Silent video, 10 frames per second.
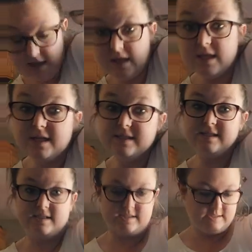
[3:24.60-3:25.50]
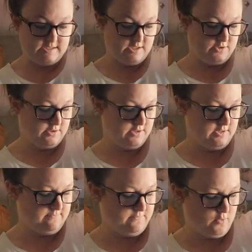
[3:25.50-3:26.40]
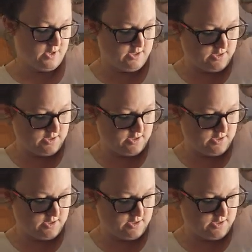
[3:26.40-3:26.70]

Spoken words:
the consistency you're looking for.